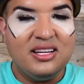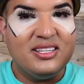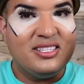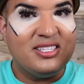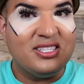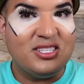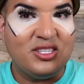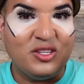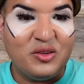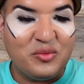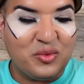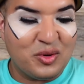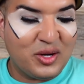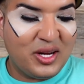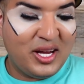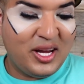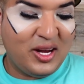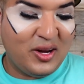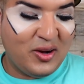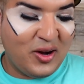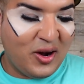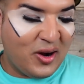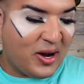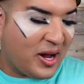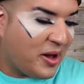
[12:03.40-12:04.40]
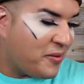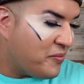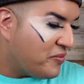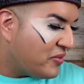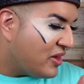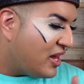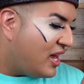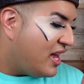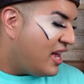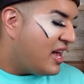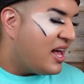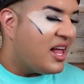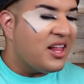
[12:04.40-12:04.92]
super cute. Okay,
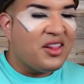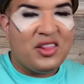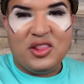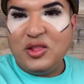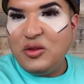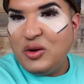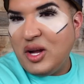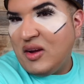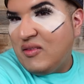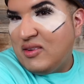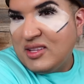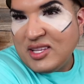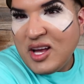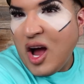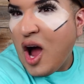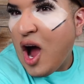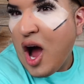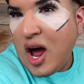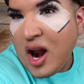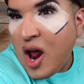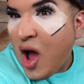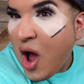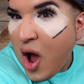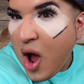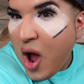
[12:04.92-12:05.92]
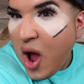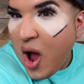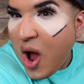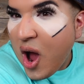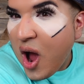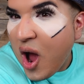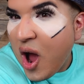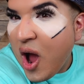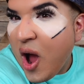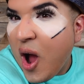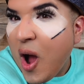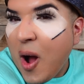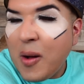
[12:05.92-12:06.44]
Louis Vuitton
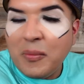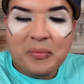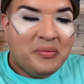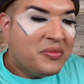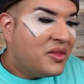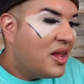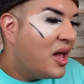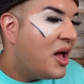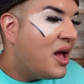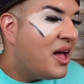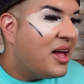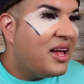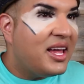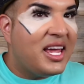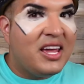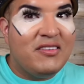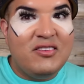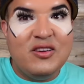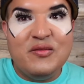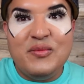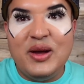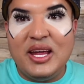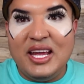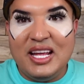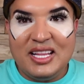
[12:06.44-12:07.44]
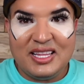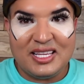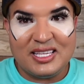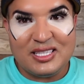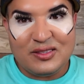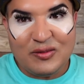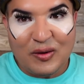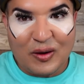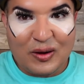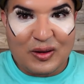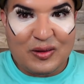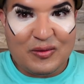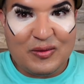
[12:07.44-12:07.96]
haul. If you made it this
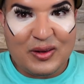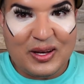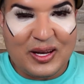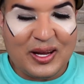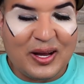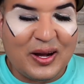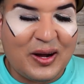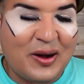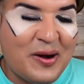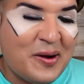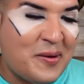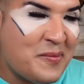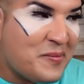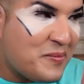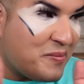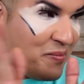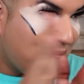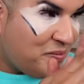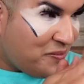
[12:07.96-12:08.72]
far in the video,